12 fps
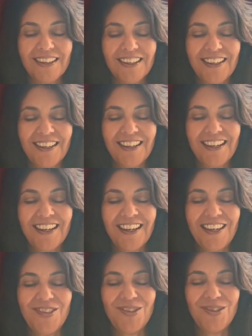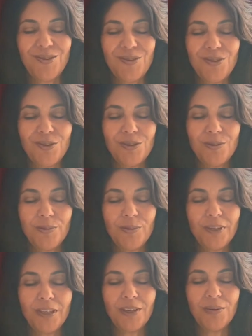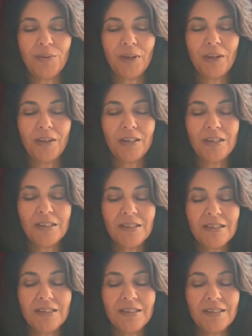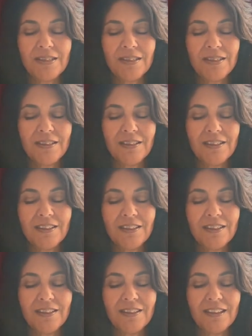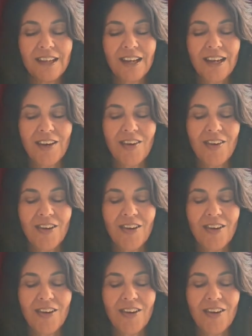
And as you do, bring awareness now